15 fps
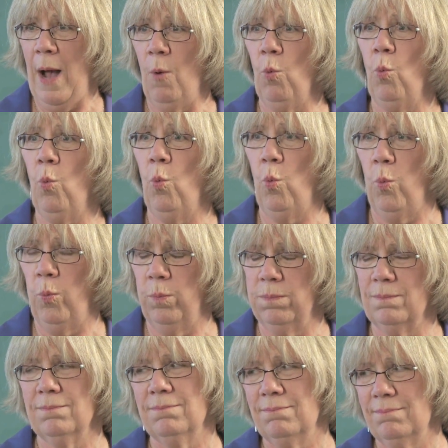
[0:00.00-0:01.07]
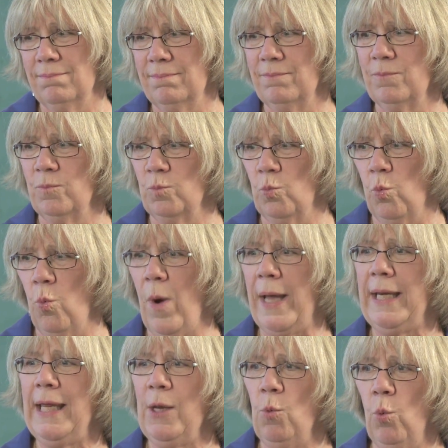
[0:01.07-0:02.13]

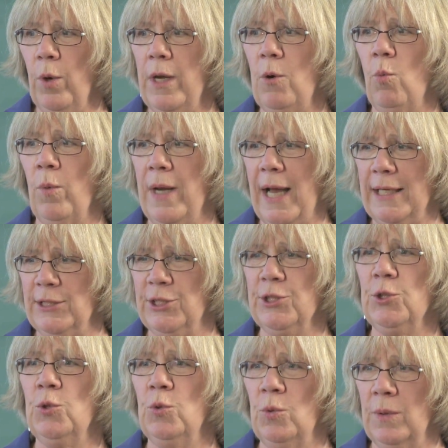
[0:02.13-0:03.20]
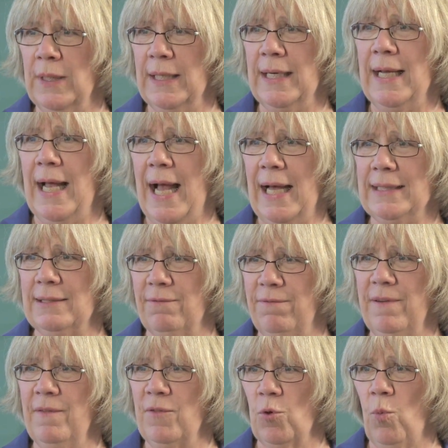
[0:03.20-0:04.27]
would and would not do as a
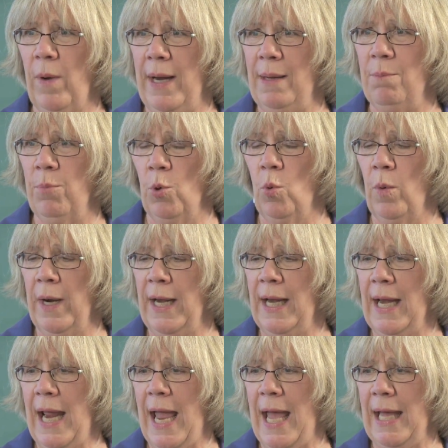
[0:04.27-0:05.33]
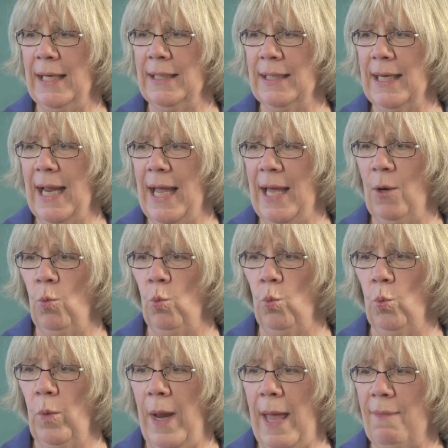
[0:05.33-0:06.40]
5th grade boy, and
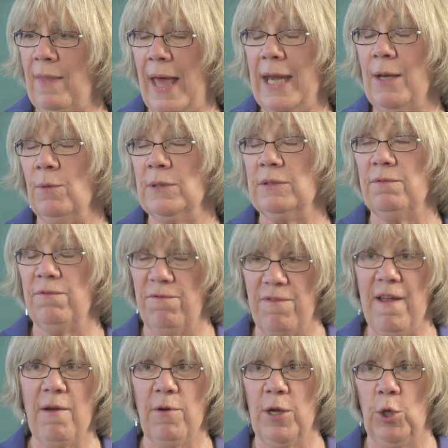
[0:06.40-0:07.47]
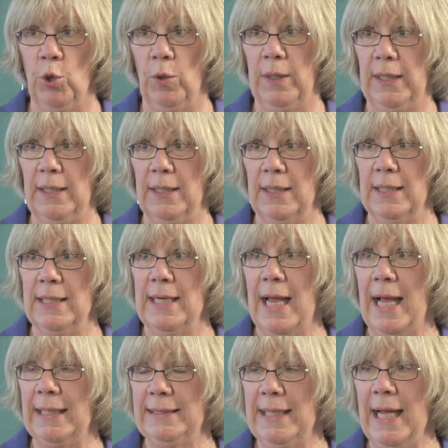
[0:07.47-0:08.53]
that he was very good
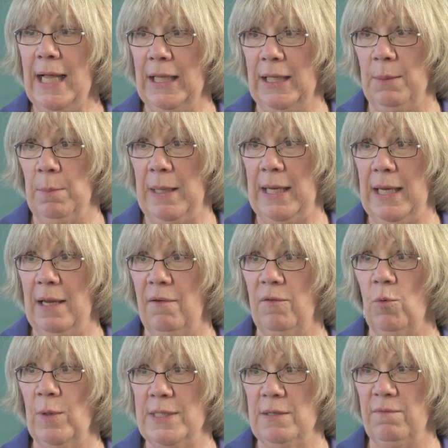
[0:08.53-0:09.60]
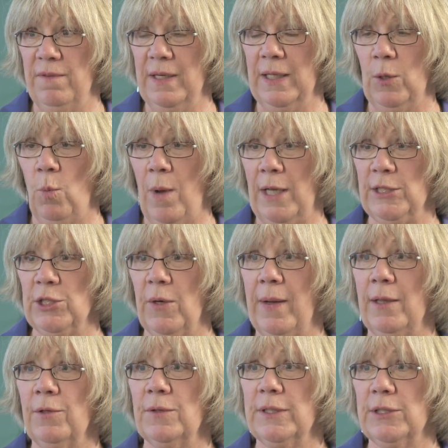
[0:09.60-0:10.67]
at telling me if he wasn't feeling well, so I
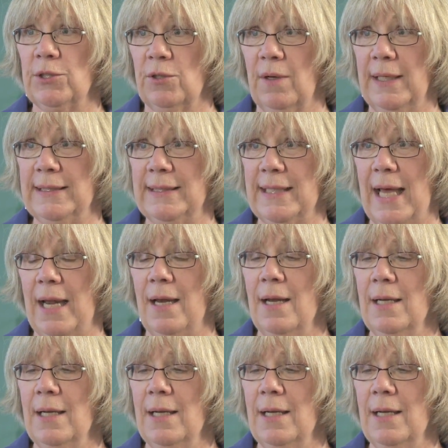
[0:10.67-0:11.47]
learned to trust that.